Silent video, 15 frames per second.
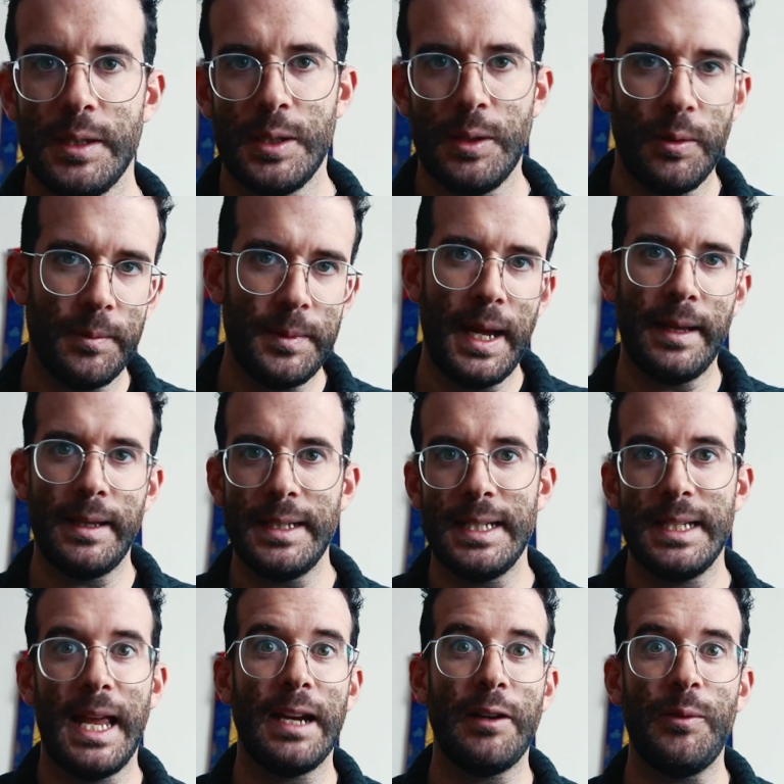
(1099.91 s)
So yeah, this
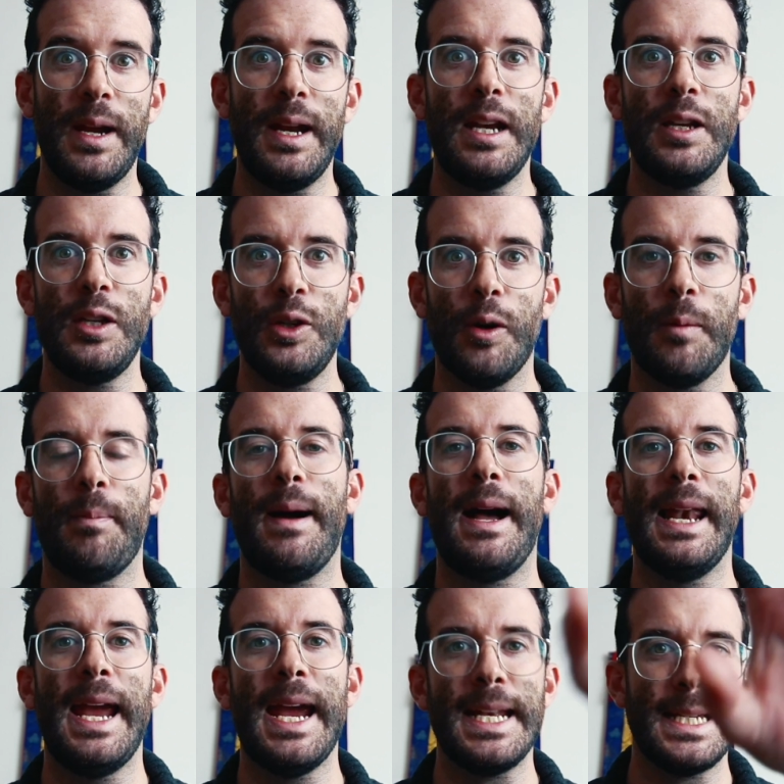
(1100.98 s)
is like creating your
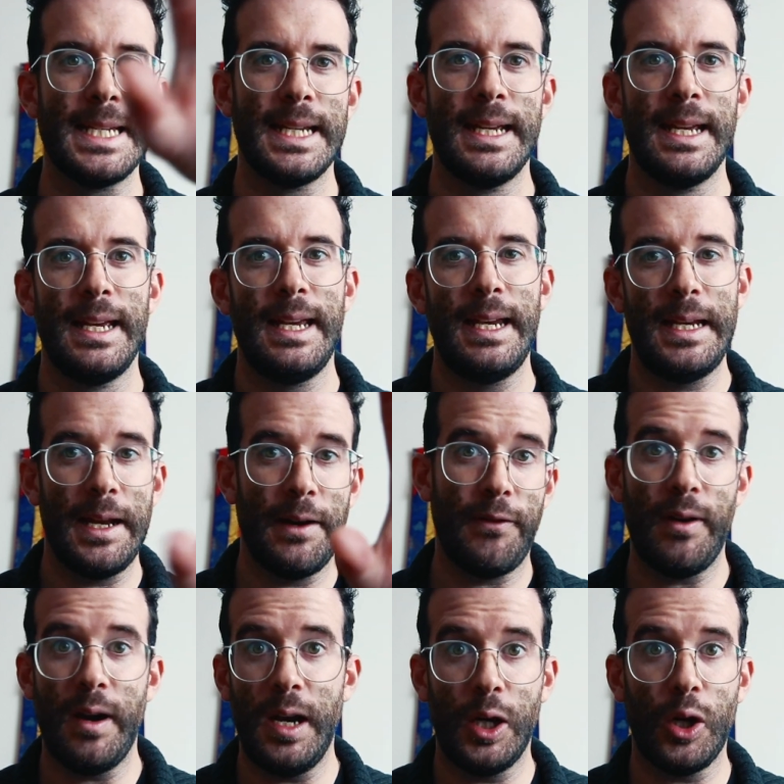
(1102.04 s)
palette in a
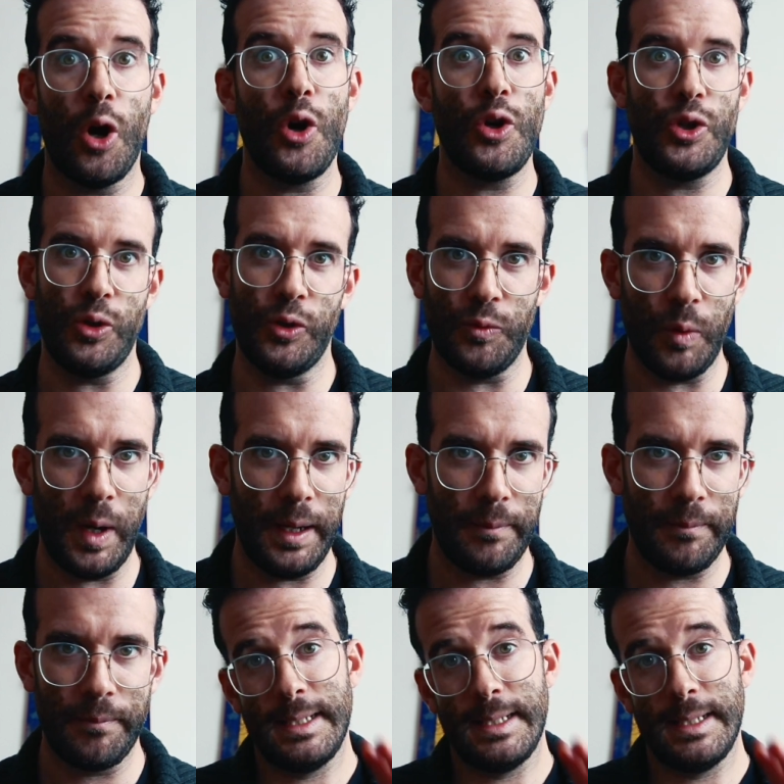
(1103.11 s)
very conscious way.